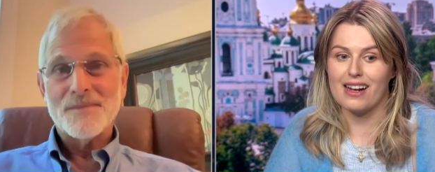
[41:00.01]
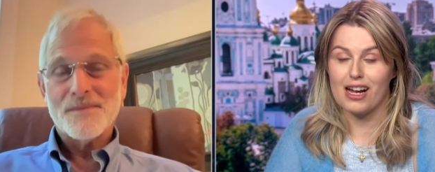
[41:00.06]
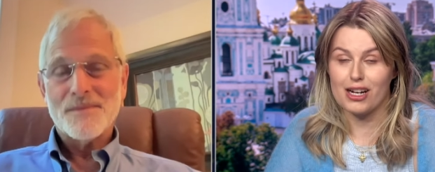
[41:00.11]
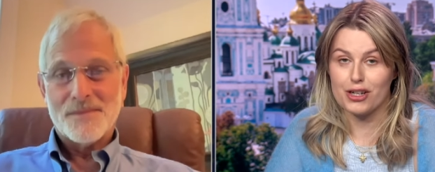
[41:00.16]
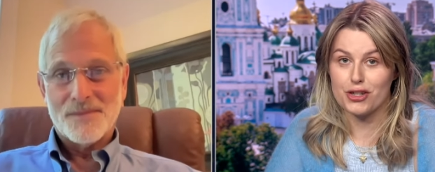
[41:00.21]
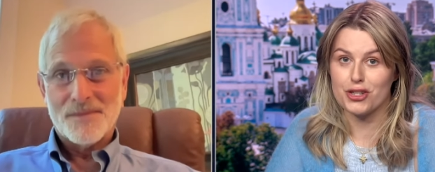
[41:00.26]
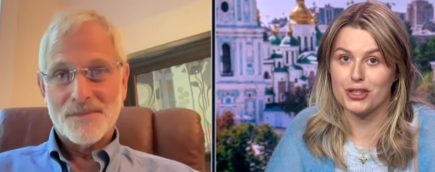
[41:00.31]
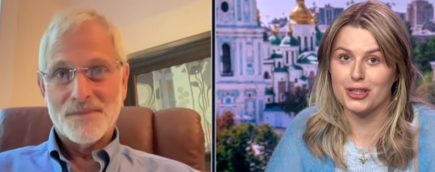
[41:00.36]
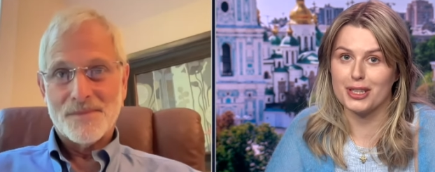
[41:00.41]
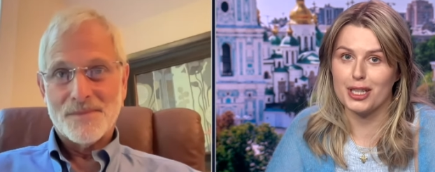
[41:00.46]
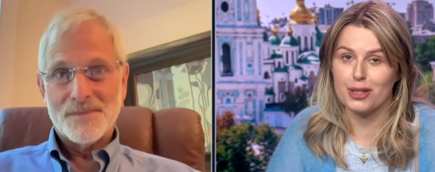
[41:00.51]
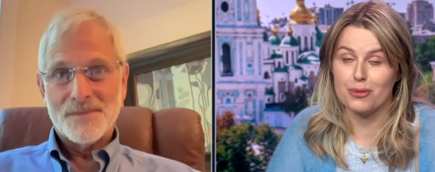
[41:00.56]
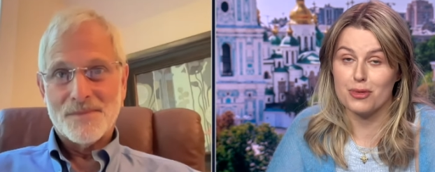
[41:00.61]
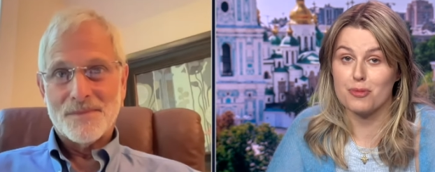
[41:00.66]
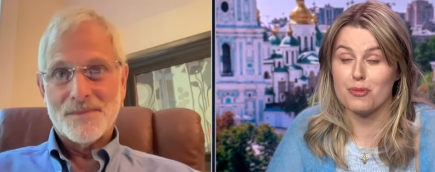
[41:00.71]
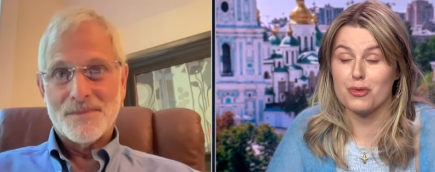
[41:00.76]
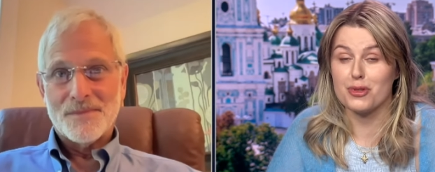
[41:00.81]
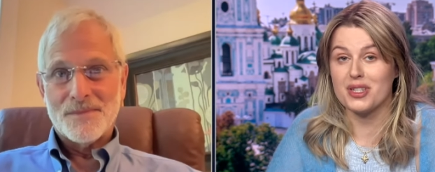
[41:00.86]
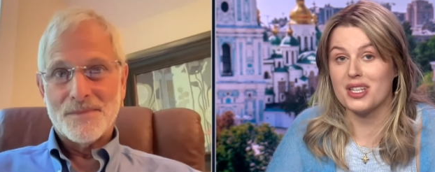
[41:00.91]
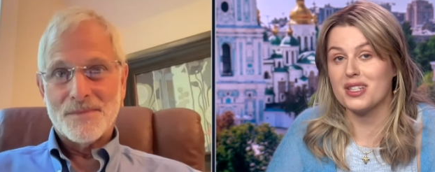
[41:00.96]
Speaker 1: actually it
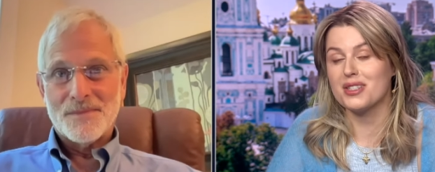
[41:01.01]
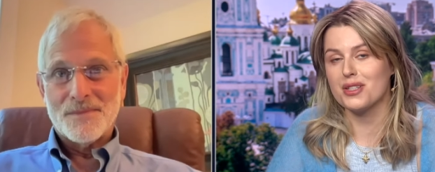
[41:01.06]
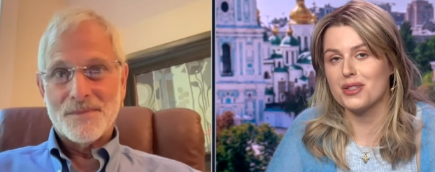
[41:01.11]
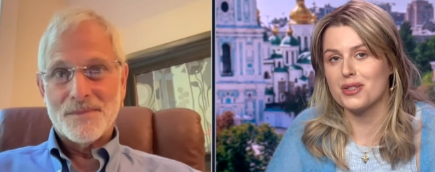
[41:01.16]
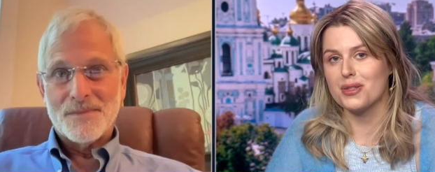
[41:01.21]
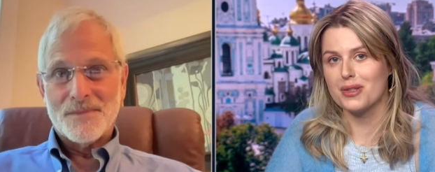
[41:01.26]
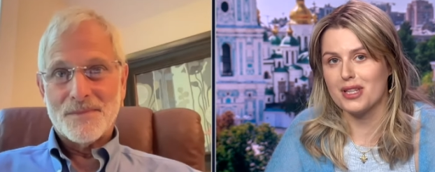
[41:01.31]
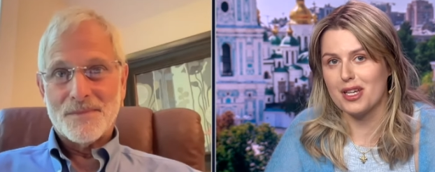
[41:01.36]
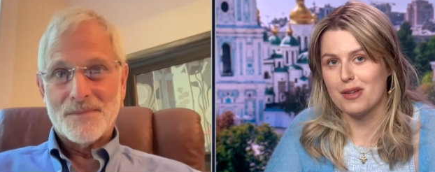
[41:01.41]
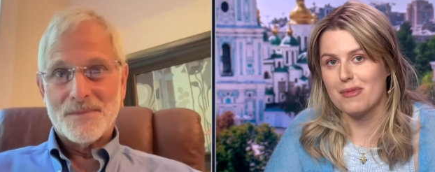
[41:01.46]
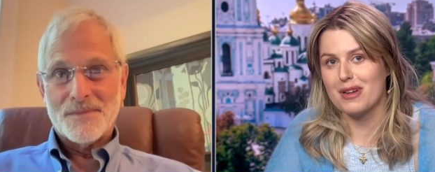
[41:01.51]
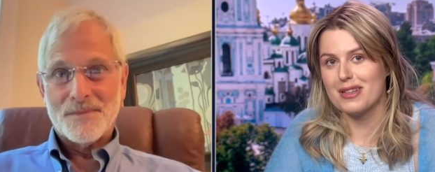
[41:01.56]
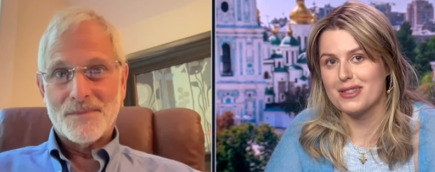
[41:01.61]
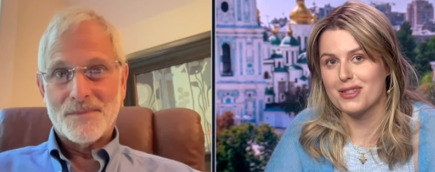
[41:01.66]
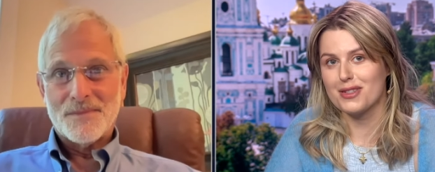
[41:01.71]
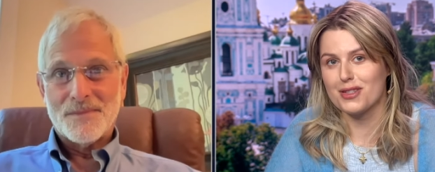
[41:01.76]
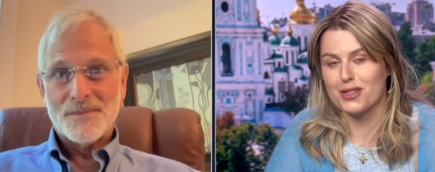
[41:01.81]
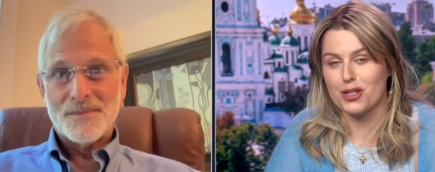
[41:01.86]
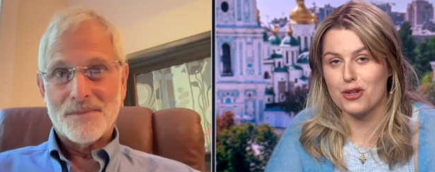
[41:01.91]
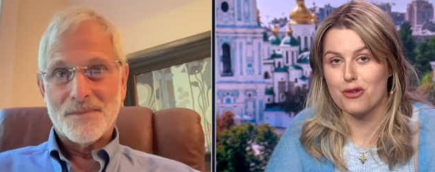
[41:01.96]
was presented to them as
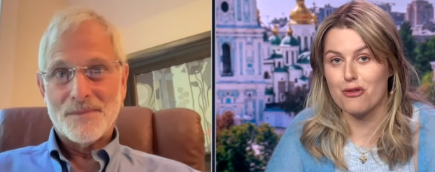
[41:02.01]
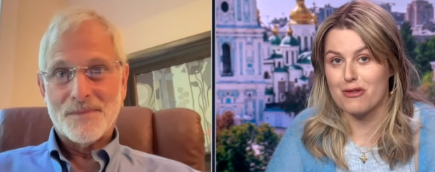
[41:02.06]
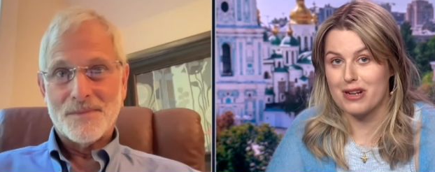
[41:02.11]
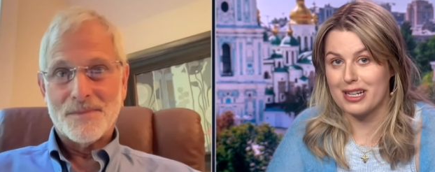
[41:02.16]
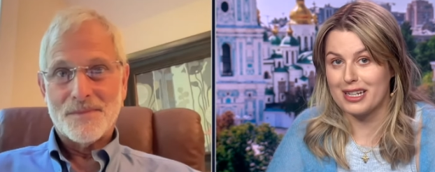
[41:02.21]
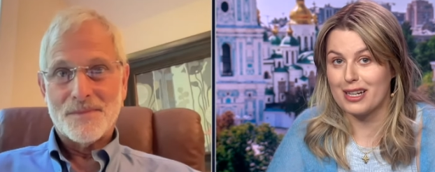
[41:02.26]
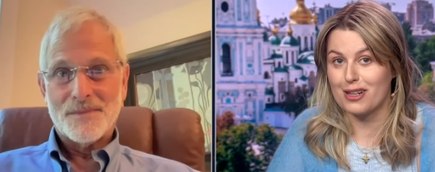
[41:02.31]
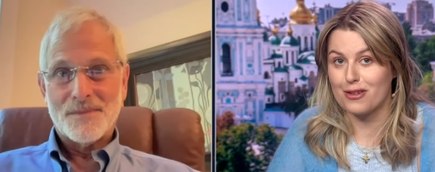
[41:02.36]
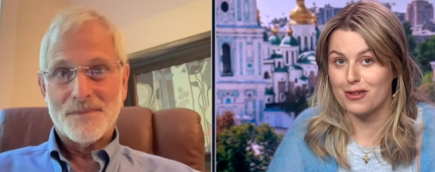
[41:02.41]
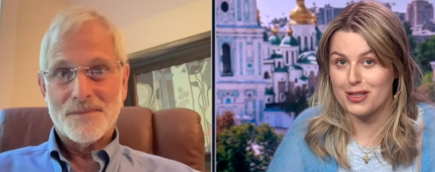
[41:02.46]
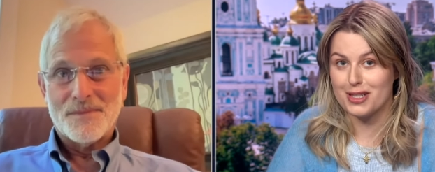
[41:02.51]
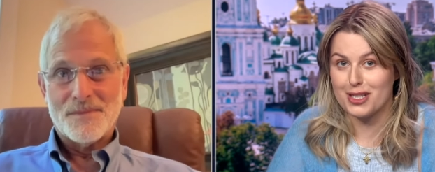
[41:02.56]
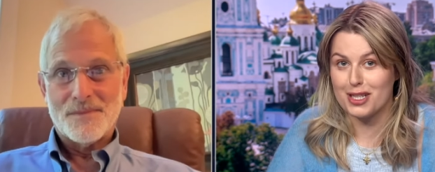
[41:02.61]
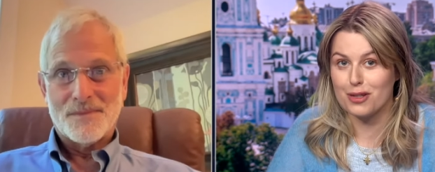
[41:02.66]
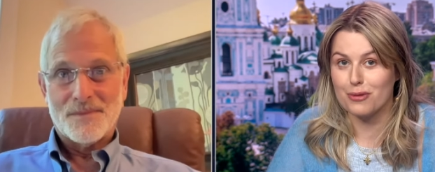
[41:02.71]
a security guarantee,